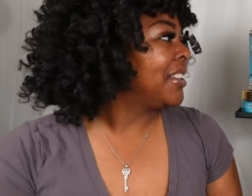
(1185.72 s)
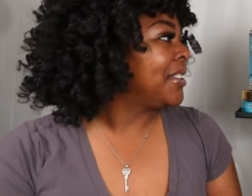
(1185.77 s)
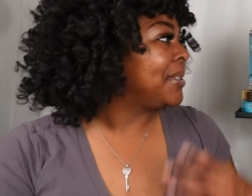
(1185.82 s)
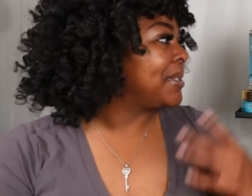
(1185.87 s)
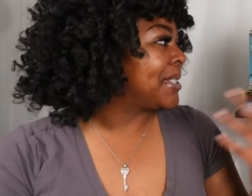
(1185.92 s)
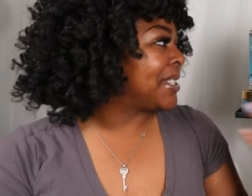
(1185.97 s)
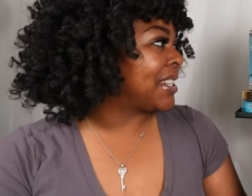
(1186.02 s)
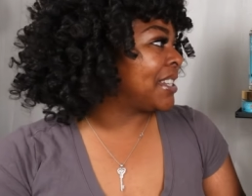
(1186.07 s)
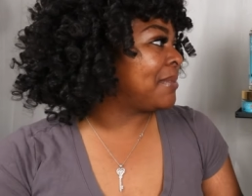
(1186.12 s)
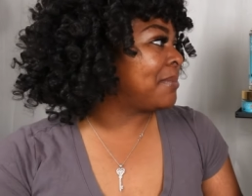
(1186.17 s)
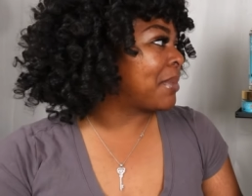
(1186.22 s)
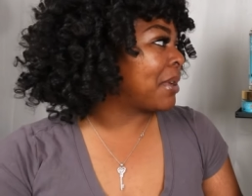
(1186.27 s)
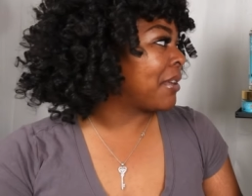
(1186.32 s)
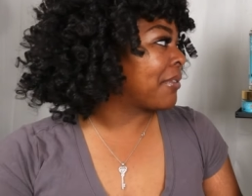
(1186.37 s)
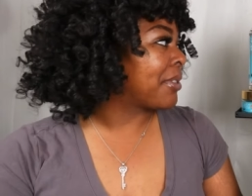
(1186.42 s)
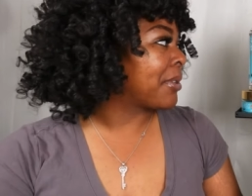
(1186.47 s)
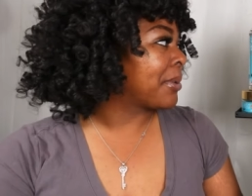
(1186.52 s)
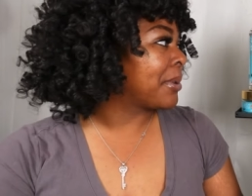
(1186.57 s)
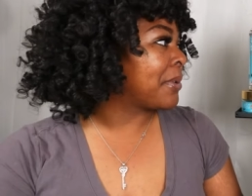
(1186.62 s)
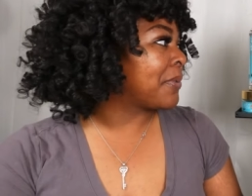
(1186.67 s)
You've seen
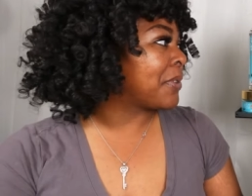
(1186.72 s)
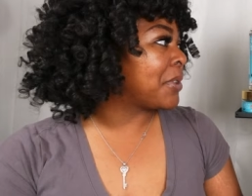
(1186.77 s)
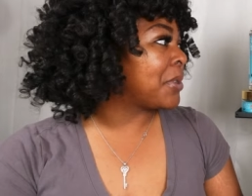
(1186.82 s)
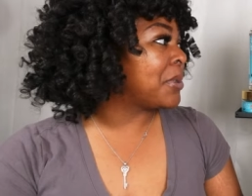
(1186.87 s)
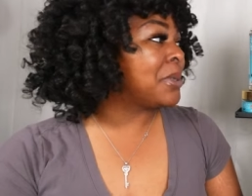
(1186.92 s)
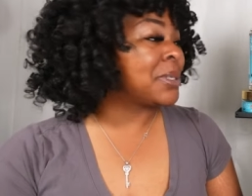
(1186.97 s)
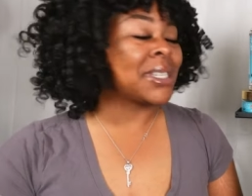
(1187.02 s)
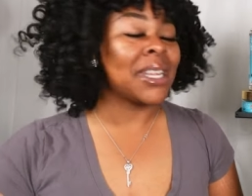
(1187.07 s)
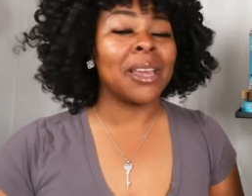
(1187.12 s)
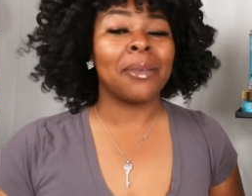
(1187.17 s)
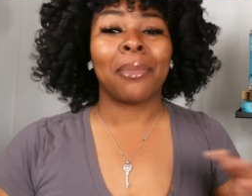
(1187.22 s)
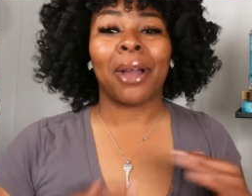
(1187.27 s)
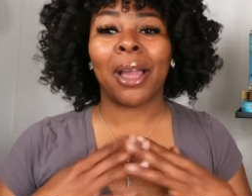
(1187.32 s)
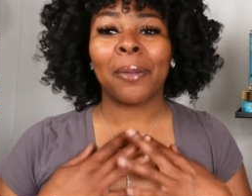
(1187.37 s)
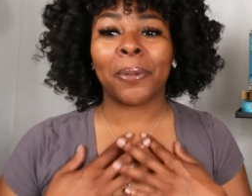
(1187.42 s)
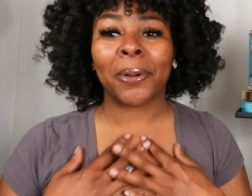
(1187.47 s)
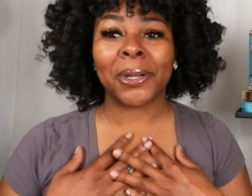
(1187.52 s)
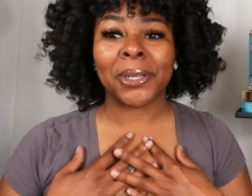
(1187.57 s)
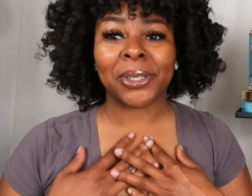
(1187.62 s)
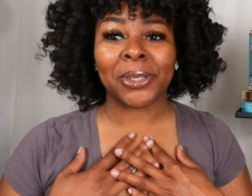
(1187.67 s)
both the reviews. In
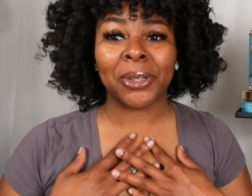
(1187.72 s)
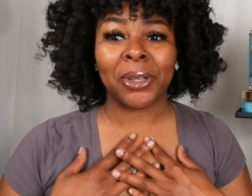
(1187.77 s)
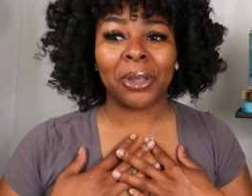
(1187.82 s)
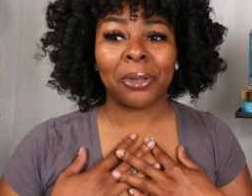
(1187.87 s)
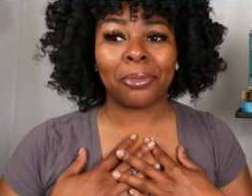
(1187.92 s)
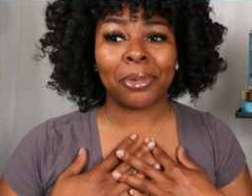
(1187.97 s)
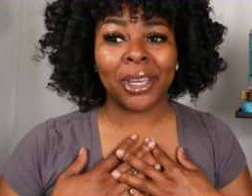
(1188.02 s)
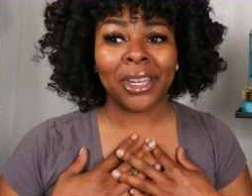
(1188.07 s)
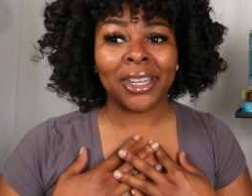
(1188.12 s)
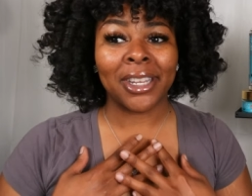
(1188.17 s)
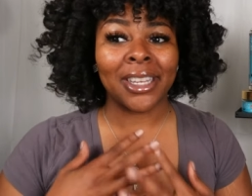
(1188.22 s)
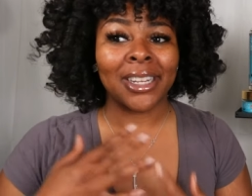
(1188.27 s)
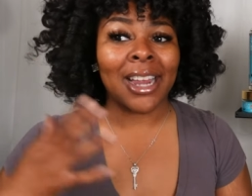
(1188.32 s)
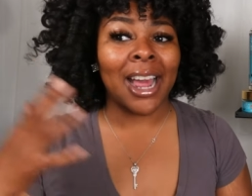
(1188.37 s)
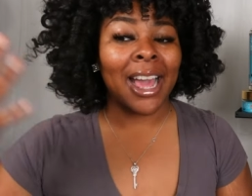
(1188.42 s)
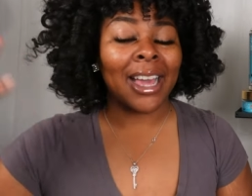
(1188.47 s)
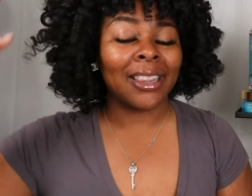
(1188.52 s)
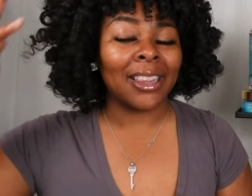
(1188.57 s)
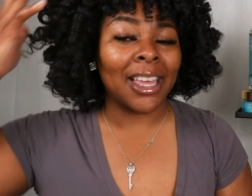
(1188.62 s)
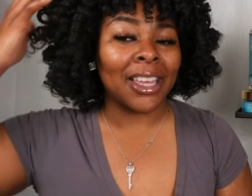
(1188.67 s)
my personal opinion,
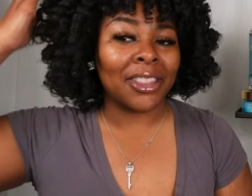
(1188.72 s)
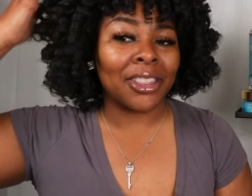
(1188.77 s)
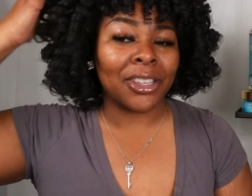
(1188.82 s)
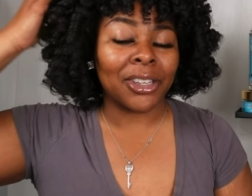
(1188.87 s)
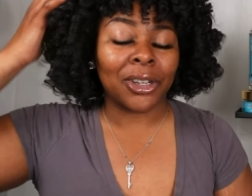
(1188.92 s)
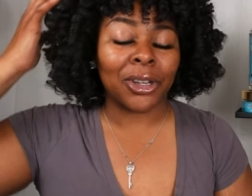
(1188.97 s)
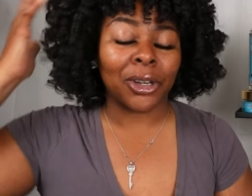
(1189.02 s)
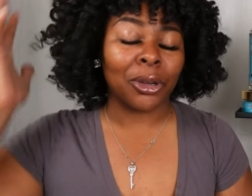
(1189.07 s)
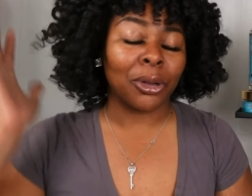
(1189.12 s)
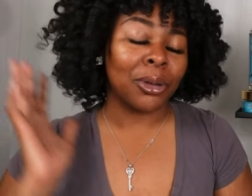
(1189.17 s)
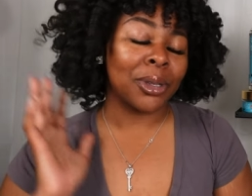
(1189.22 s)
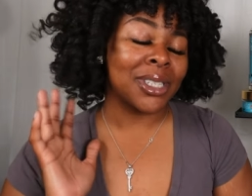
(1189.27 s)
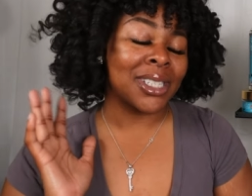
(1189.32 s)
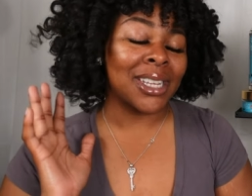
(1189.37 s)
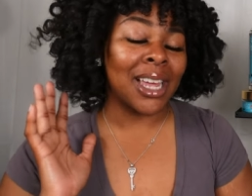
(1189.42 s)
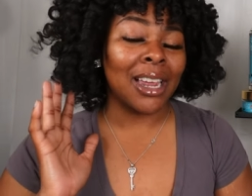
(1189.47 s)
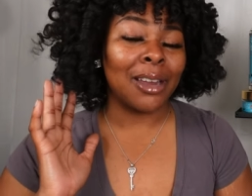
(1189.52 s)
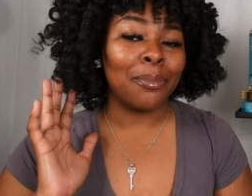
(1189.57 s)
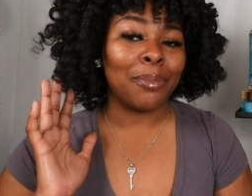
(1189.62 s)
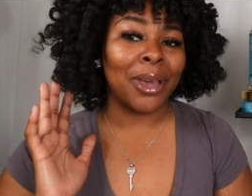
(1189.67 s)
I like the curl
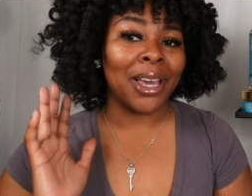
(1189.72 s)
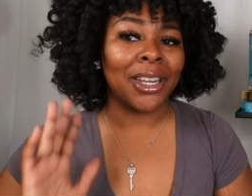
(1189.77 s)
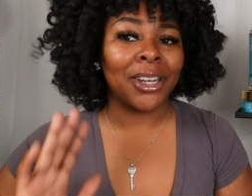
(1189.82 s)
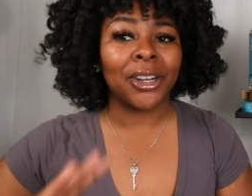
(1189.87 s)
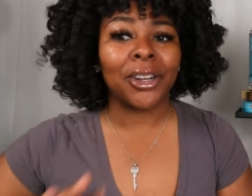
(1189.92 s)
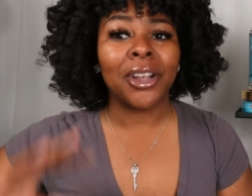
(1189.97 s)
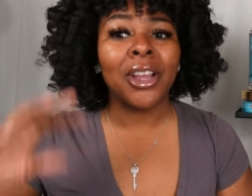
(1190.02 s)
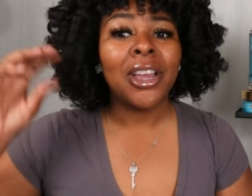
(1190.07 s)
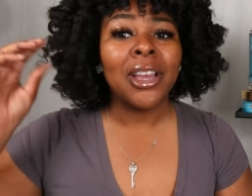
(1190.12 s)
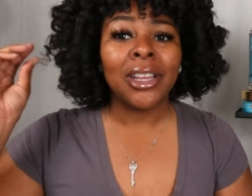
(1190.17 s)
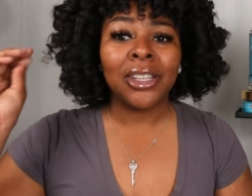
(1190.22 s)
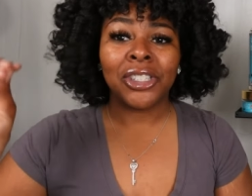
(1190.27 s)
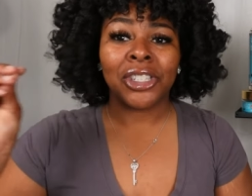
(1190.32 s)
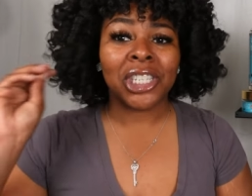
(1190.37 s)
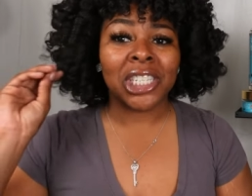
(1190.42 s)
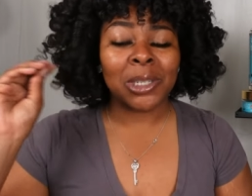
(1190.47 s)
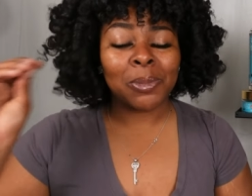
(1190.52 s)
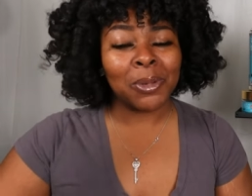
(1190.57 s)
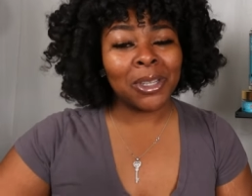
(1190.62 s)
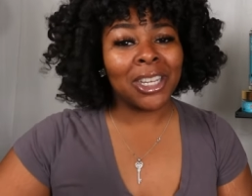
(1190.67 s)
side better
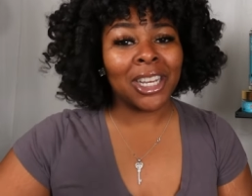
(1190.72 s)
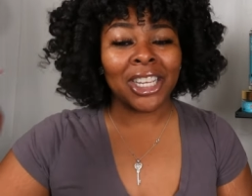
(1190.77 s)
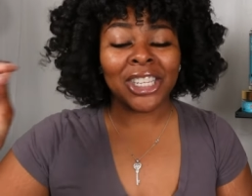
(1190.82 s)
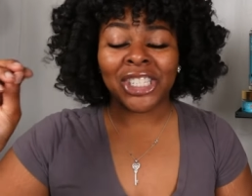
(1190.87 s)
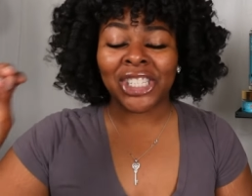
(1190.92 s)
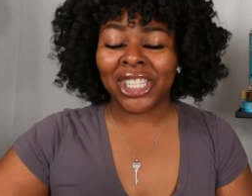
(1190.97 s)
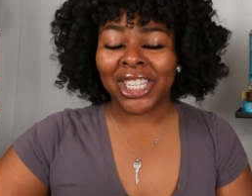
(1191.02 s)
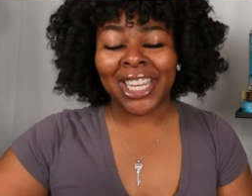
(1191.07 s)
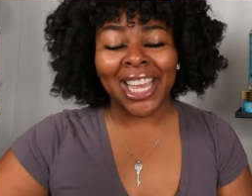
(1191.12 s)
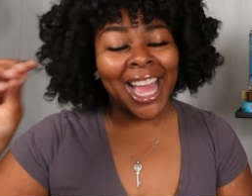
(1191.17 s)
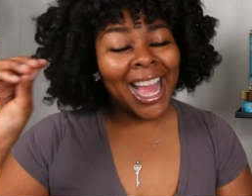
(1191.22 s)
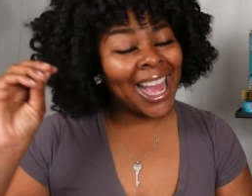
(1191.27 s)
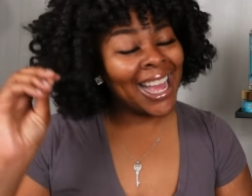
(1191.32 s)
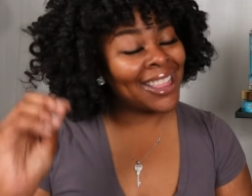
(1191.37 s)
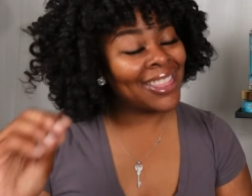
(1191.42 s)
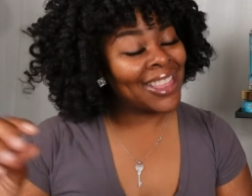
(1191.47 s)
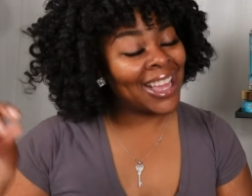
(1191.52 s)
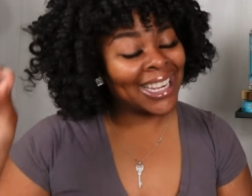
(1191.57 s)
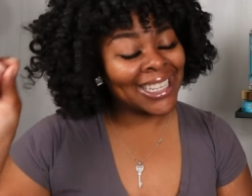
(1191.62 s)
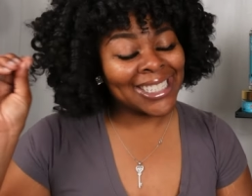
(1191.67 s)
just because she
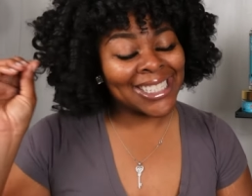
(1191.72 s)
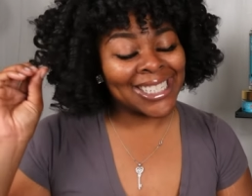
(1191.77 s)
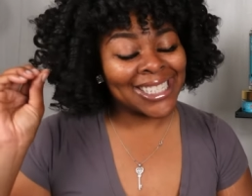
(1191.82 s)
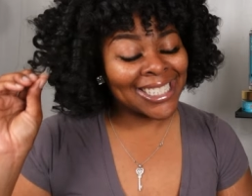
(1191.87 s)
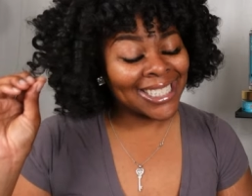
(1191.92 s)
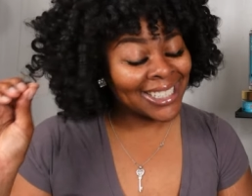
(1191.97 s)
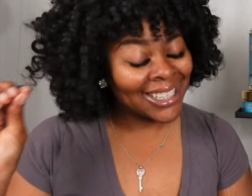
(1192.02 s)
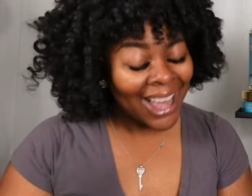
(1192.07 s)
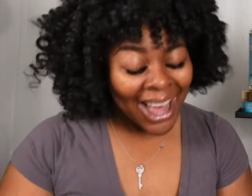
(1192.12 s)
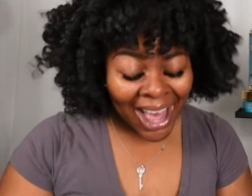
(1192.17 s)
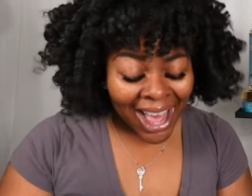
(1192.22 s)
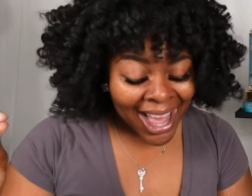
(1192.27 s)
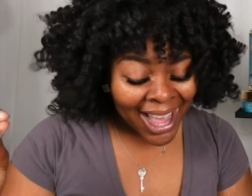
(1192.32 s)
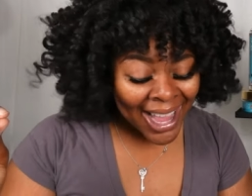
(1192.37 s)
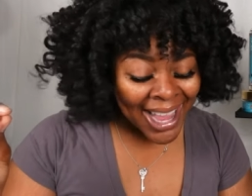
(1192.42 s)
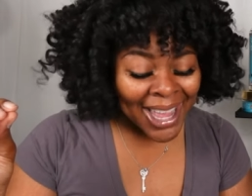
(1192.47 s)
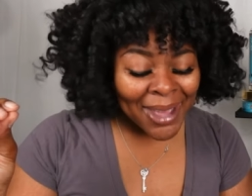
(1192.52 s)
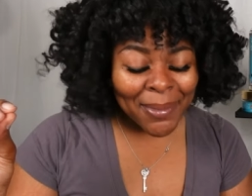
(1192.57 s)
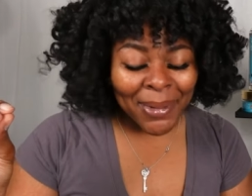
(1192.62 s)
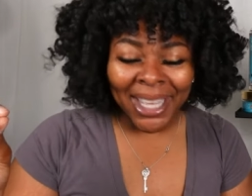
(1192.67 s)
had that
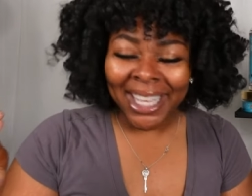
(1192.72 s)
slime.